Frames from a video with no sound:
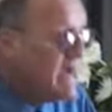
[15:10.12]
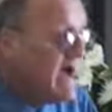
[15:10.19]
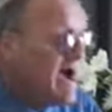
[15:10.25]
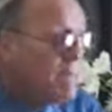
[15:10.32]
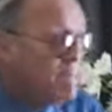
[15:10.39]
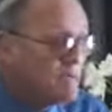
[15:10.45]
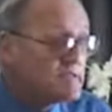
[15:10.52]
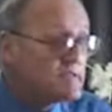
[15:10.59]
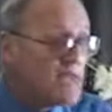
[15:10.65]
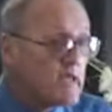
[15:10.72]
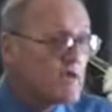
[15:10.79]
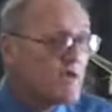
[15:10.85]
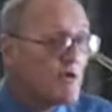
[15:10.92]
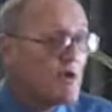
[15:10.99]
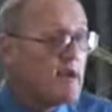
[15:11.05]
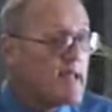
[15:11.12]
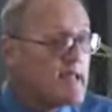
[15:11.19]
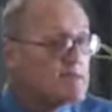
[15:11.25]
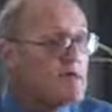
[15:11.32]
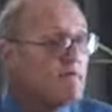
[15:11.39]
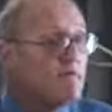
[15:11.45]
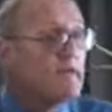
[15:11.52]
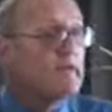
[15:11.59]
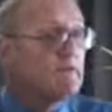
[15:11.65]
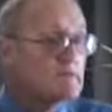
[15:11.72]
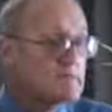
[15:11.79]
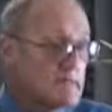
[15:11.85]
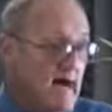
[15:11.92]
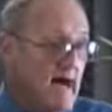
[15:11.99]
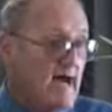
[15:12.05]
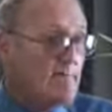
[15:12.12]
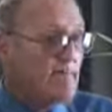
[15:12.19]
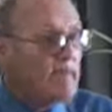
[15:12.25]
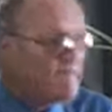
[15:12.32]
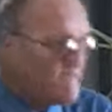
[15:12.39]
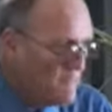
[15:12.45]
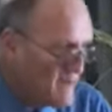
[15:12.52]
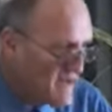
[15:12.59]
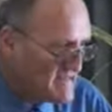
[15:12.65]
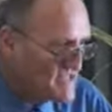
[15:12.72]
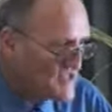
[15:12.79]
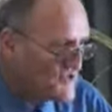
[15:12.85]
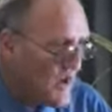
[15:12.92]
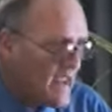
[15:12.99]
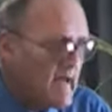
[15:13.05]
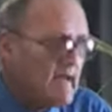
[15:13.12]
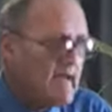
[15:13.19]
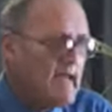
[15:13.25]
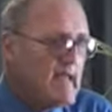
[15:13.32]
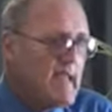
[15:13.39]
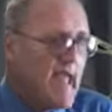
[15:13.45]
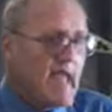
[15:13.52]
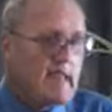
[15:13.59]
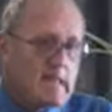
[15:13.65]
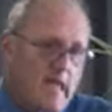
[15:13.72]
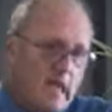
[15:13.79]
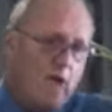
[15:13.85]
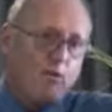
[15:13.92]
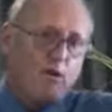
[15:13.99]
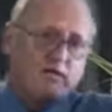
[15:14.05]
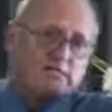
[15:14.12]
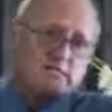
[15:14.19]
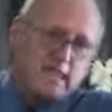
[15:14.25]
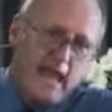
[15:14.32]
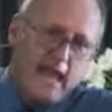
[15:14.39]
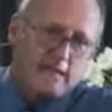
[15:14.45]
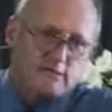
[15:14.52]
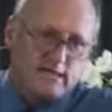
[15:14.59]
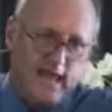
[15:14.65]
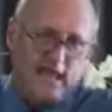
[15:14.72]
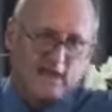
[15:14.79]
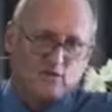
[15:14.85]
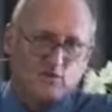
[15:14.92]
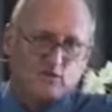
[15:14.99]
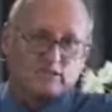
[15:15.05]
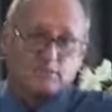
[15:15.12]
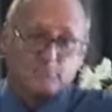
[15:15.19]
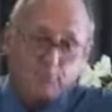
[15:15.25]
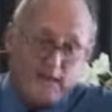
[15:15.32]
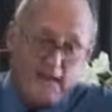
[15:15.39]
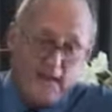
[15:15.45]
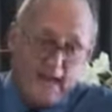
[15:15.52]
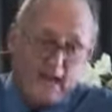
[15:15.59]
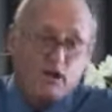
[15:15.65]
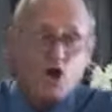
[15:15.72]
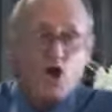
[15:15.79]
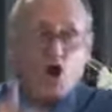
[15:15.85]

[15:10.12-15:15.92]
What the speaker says: a particularly difficult time in the ministry. And here was Stan Daniels being